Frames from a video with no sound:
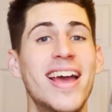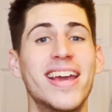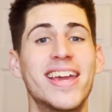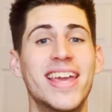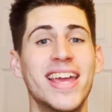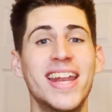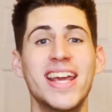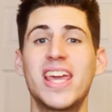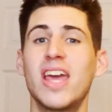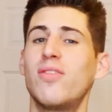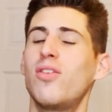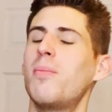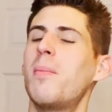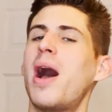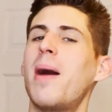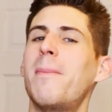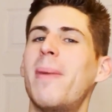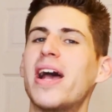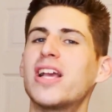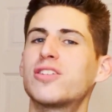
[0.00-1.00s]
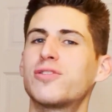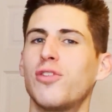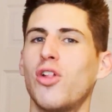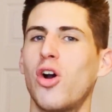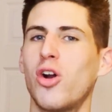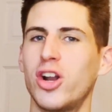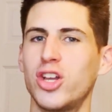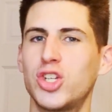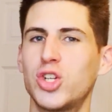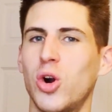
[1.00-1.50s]
Gonna give you my best
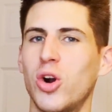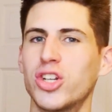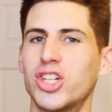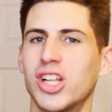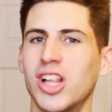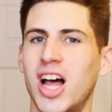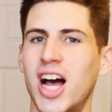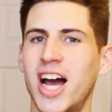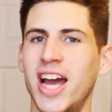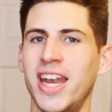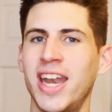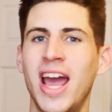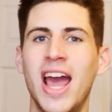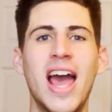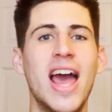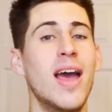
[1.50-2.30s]
Florida Georgia line.